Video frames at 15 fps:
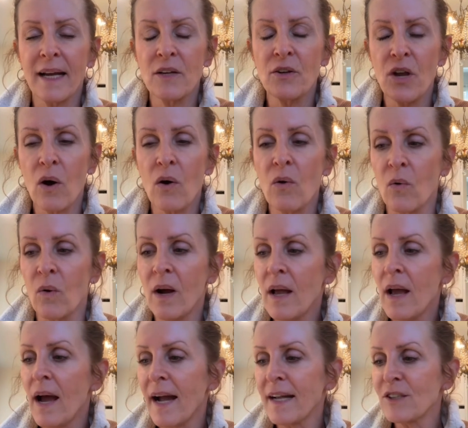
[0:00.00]
I don't know
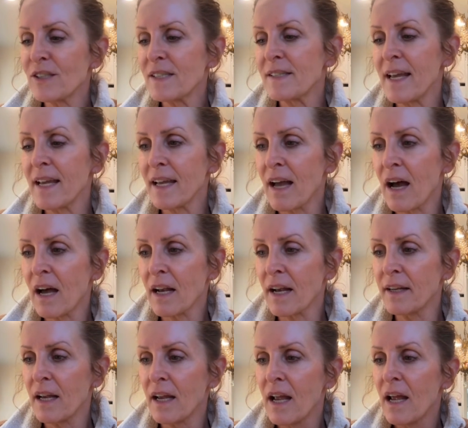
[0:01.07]
why Rob
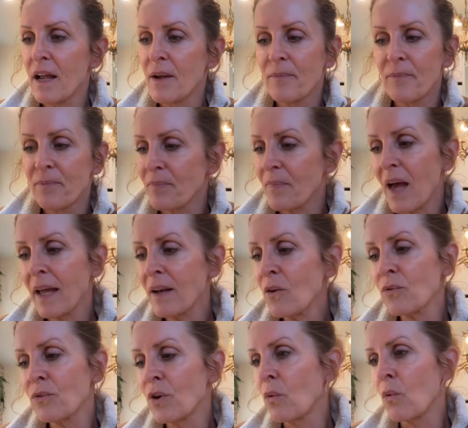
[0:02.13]
has this I,
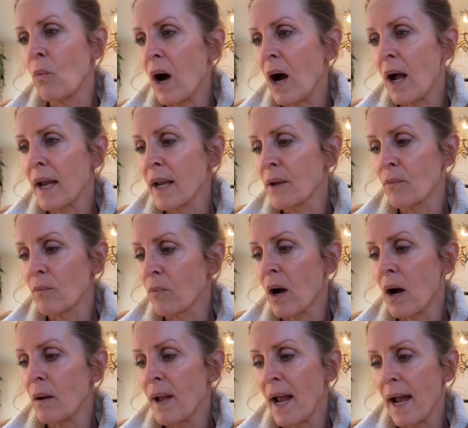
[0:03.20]
I I don't
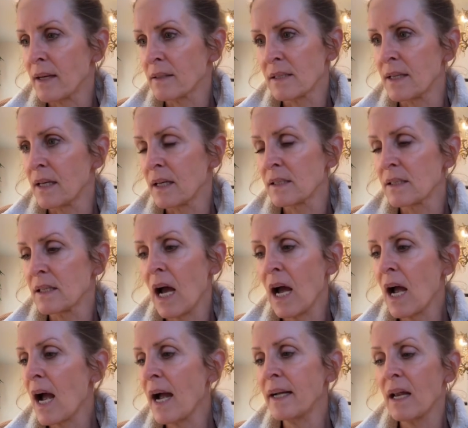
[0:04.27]
I don't know why people have
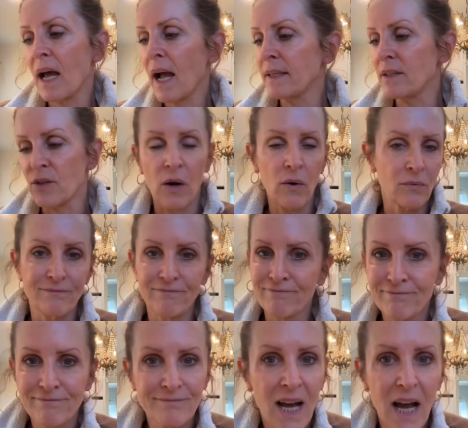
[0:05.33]
cancer I don't
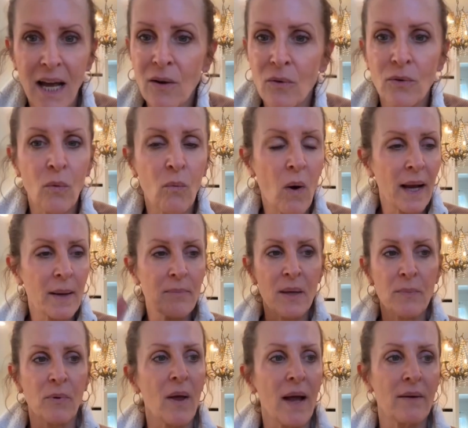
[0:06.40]
I don't understand
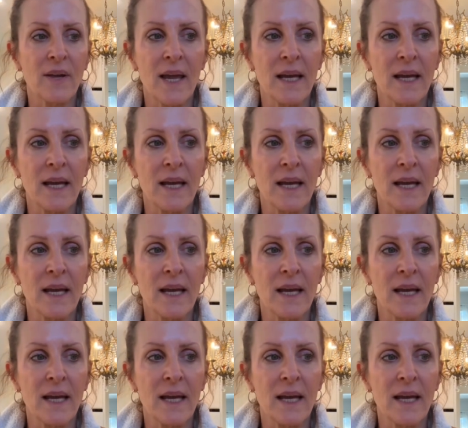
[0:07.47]
it